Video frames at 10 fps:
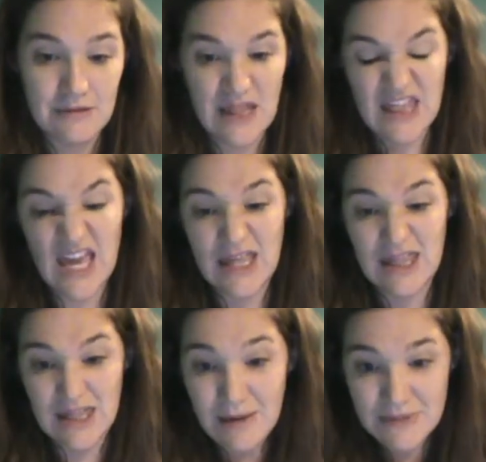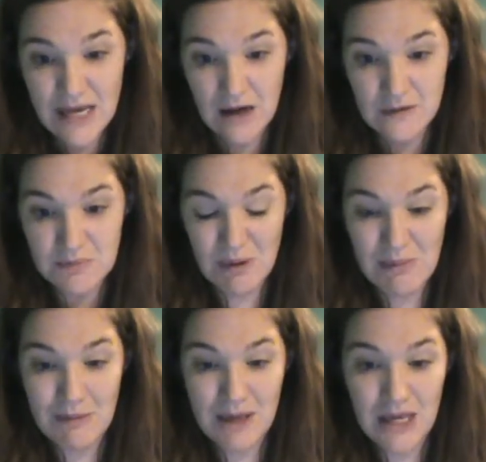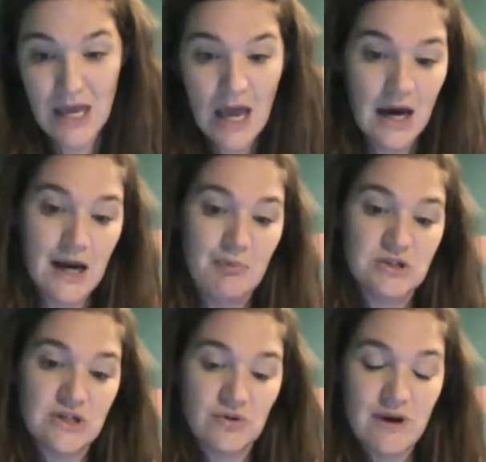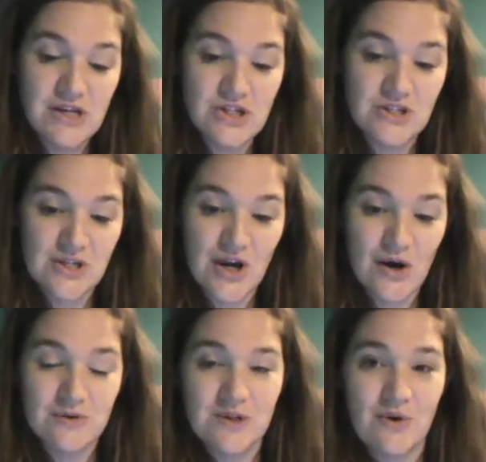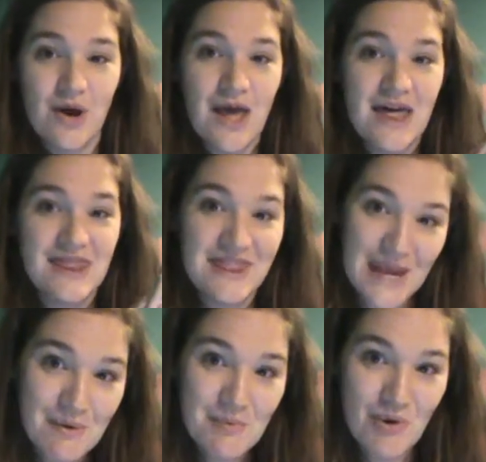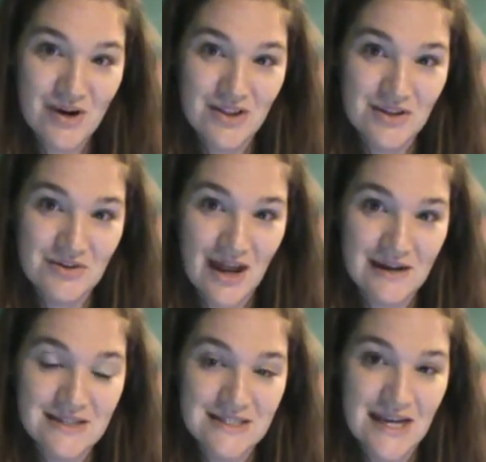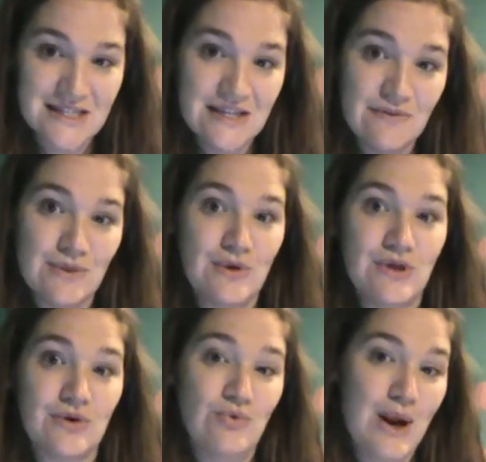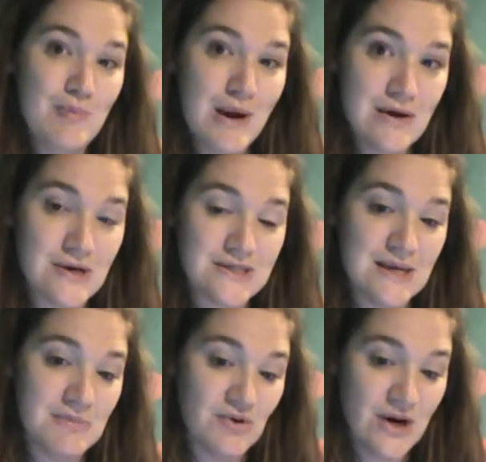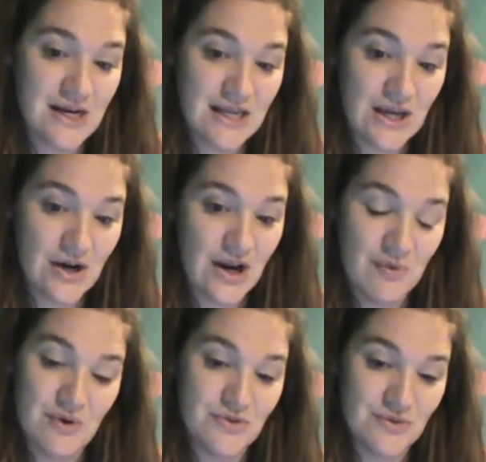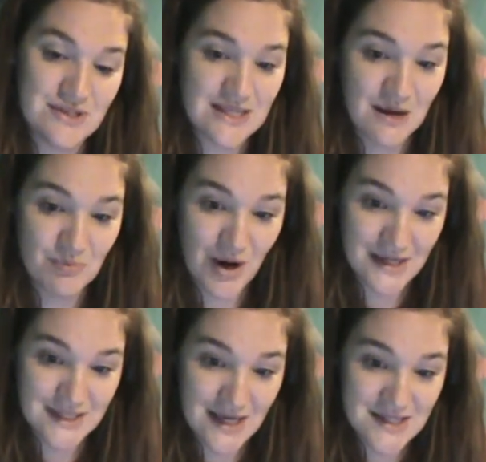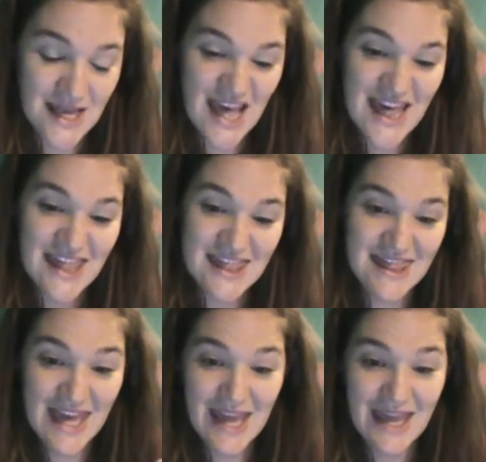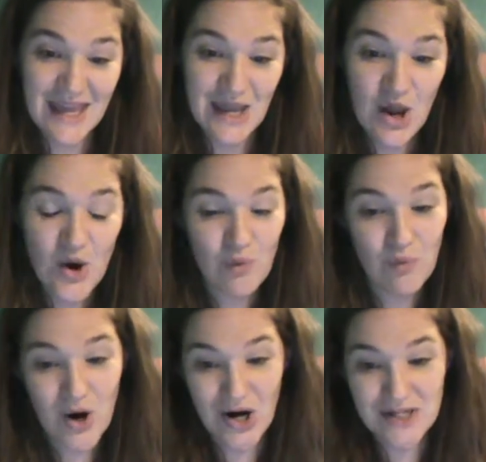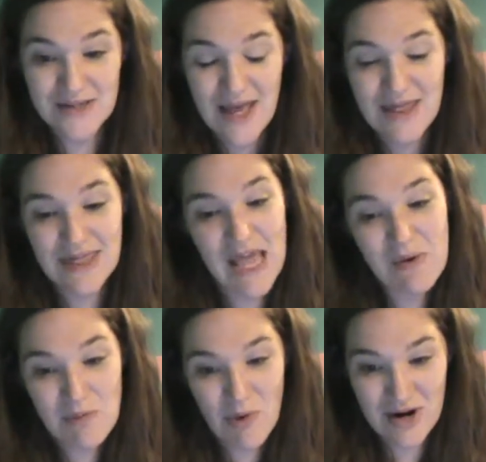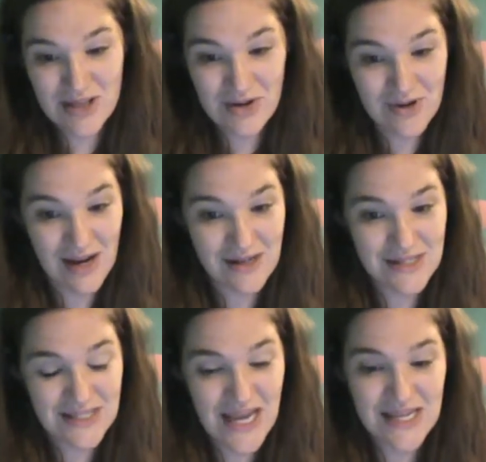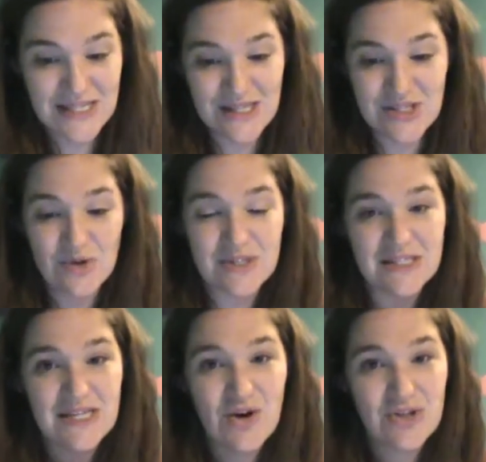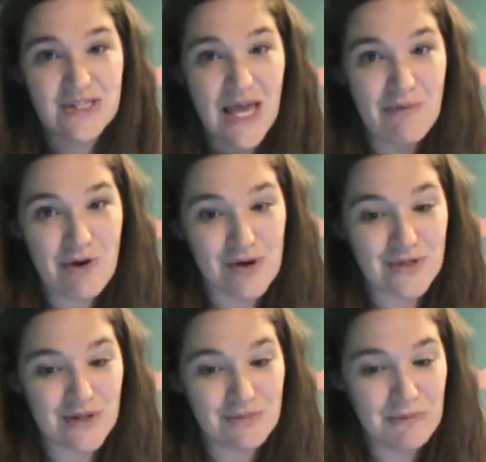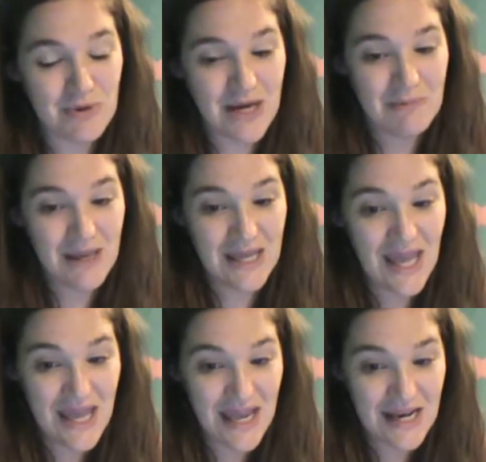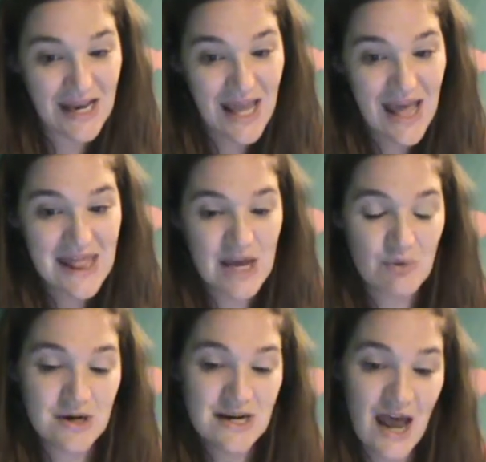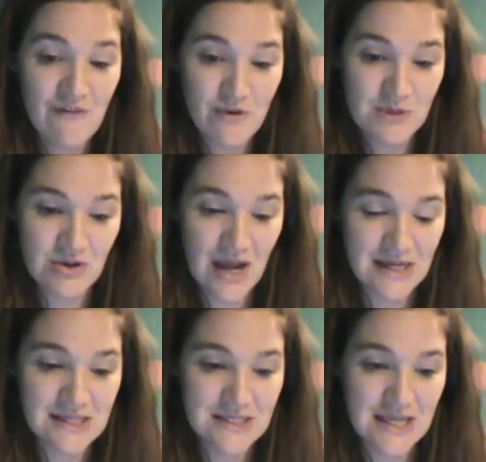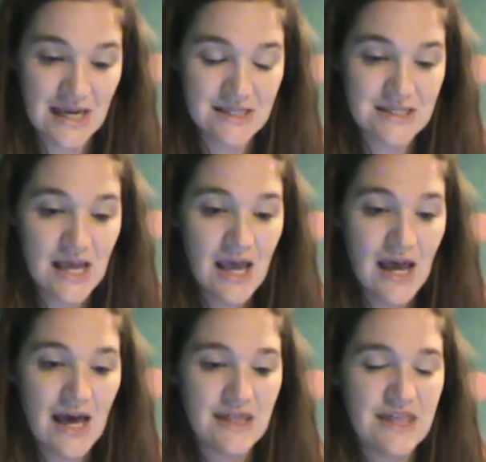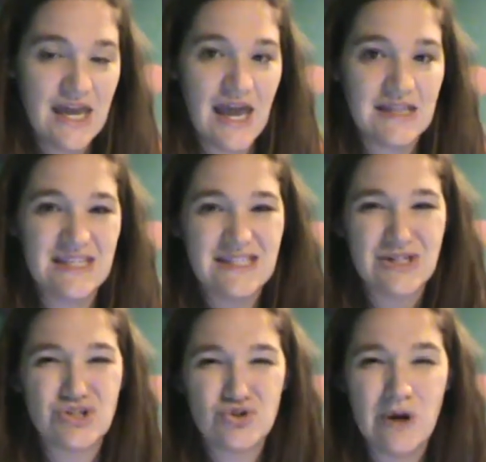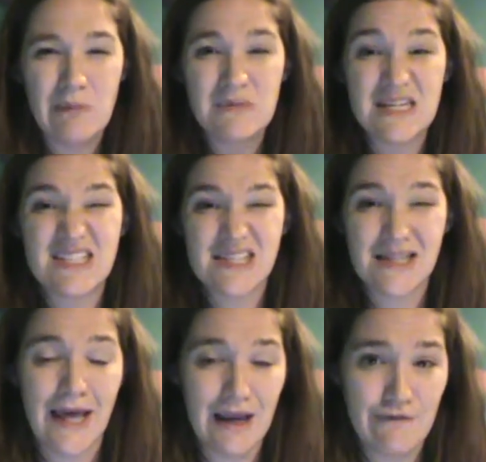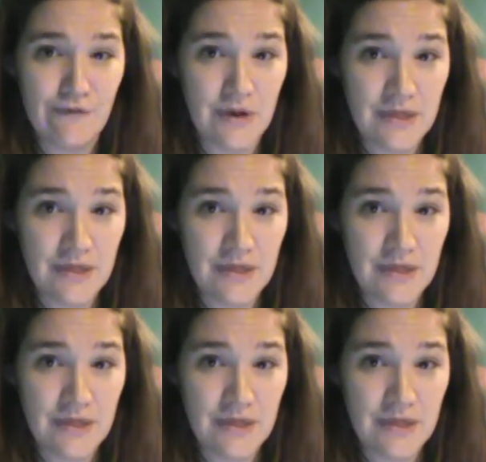they themselves, but maybe a couple generations ago. So they were born in the United States, even though their grandparents immigrated here and went through the same process. They weren't. They were born in the United States. And so to see all these immigrants, all these people coming in that were not from the United States, they had this extreme dislike for